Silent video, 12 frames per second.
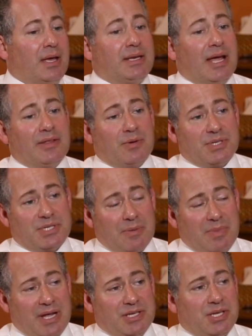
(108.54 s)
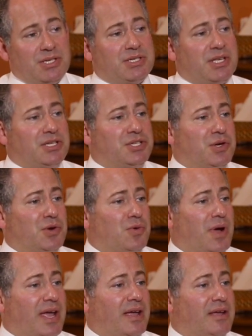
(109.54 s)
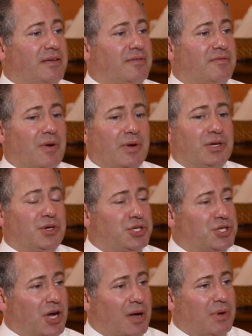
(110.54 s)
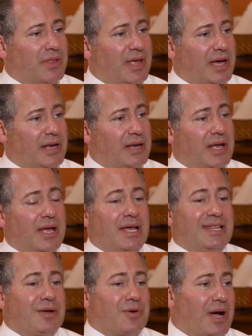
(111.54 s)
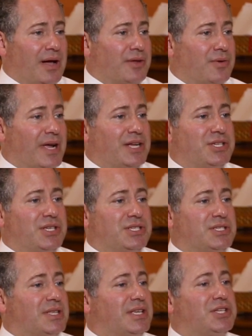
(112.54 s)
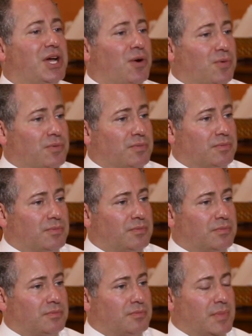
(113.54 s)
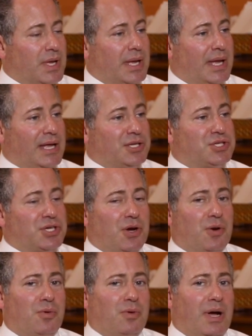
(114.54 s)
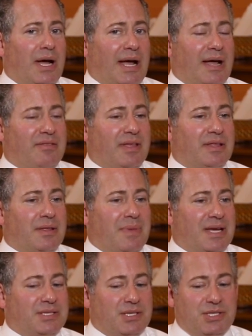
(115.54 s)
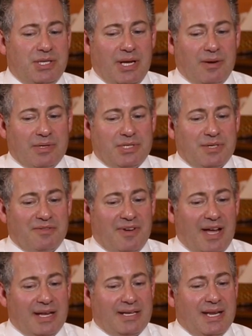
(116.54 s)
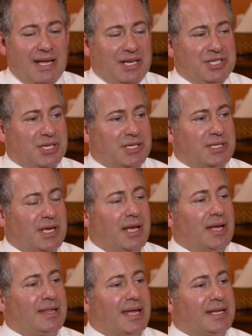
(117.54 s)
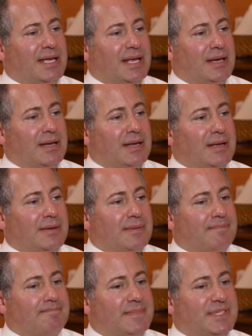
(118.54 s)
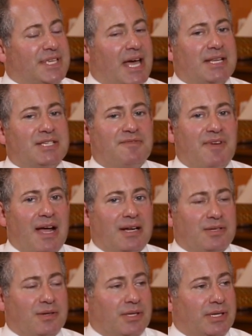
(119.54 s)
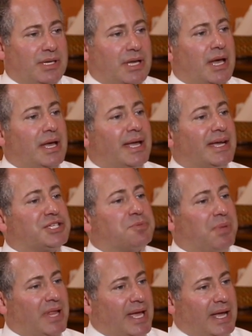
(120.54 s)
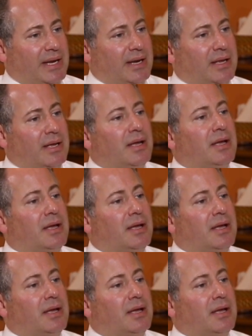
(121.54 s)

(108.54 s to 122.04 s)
Now, there are some agents that do a very good job on that. There are other agents that don't. And so I think the message there is to find an agent that can satisfactorily explain